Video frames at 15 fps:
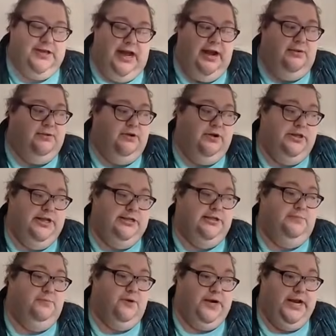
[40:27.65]
I really think
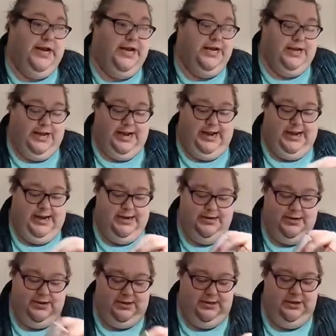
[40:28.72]
they're pretty,
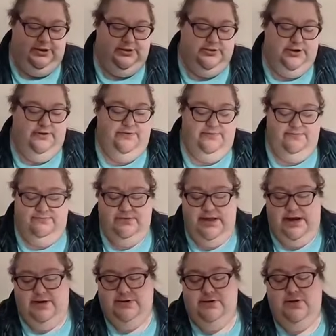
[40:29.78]
and there's a
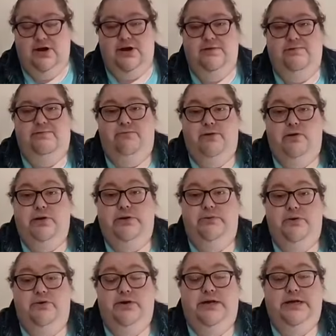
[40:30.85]
lot of really,
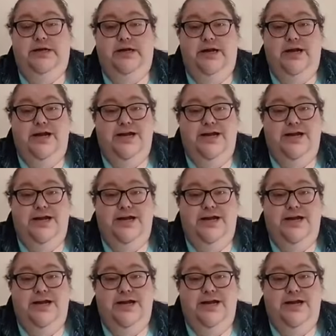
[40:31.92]
really